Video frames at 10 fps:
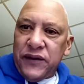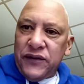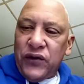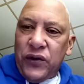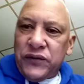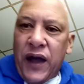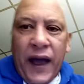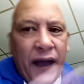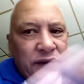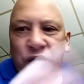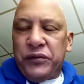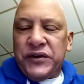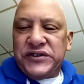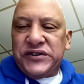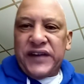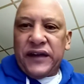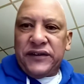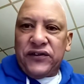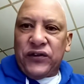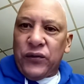So, you know, I do appreciate this.
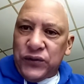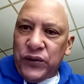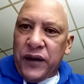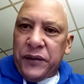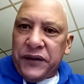So, you know what I mean?